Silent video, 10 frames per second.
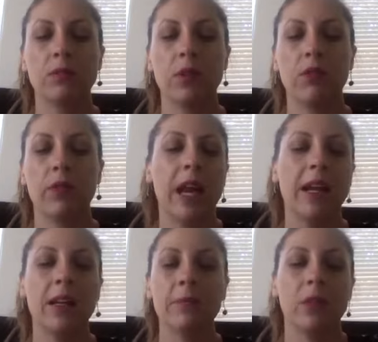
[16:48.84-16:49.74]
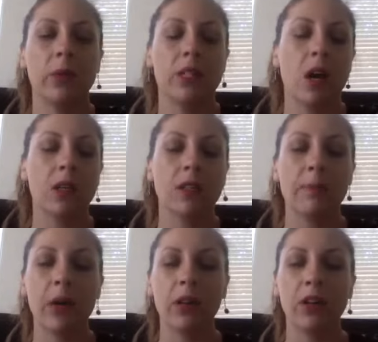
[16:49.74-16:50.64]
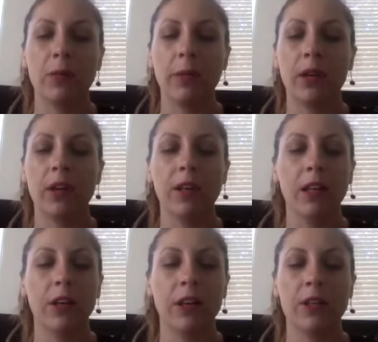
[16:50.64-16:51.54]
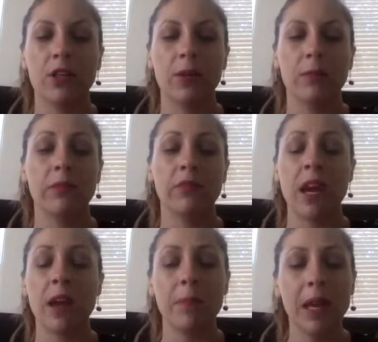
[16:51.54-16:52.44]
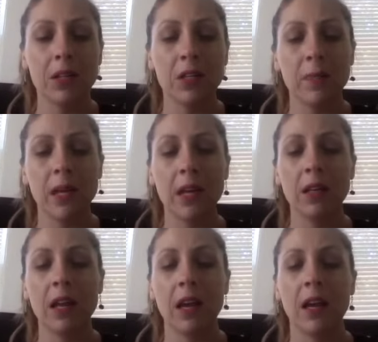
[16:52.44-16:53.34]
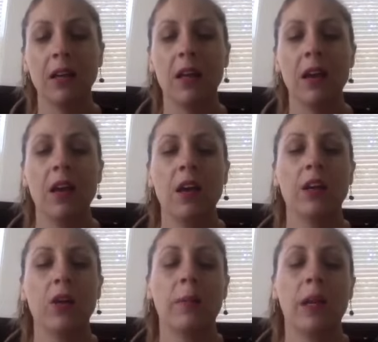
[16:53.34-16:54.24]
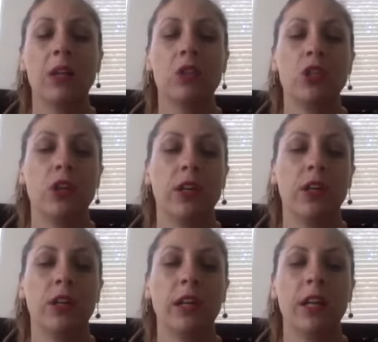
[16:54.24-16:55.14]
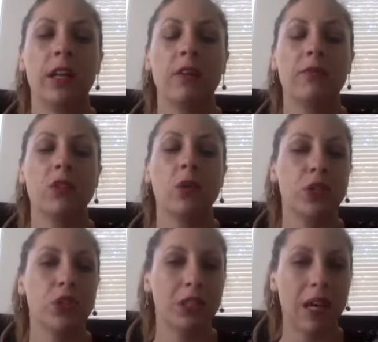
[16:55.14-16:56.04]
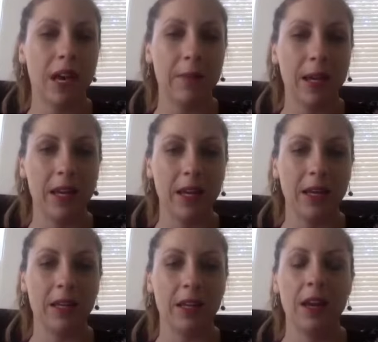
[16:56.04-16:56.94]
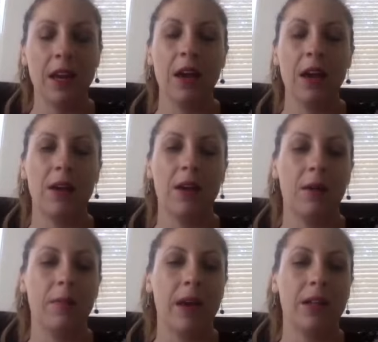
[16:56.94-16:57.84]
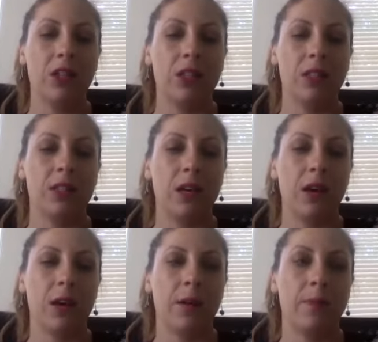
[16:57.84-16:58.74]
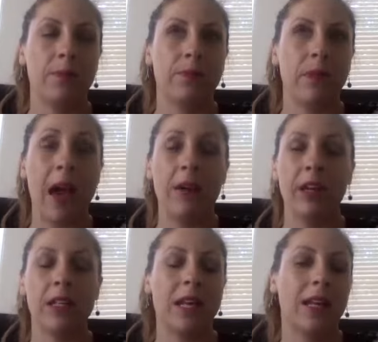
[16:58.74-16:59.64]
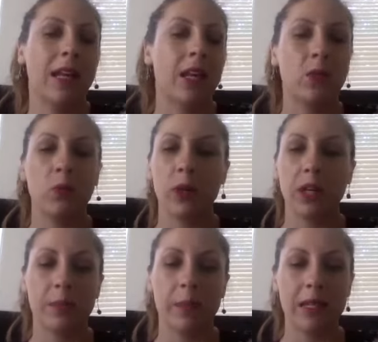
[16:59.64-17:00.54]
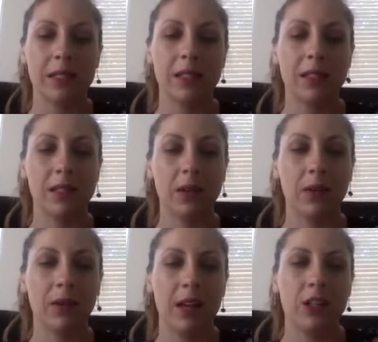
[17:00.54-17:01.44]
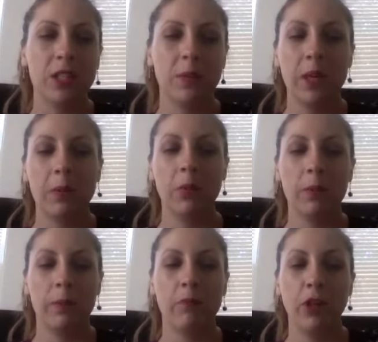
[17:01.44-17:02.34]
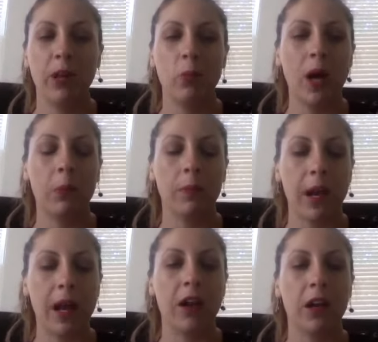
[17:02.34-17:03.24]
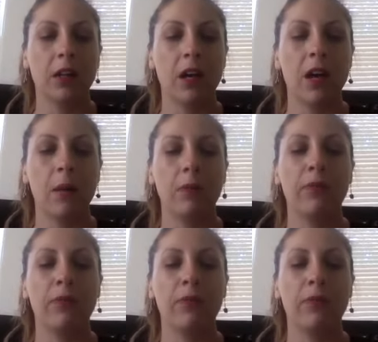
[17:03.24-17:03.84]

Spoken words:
three items that we talked about a little bit earlier in terms of time management, and making sure you're getting enough social time in, and just having a dedicated workspace. So just being really well prepared before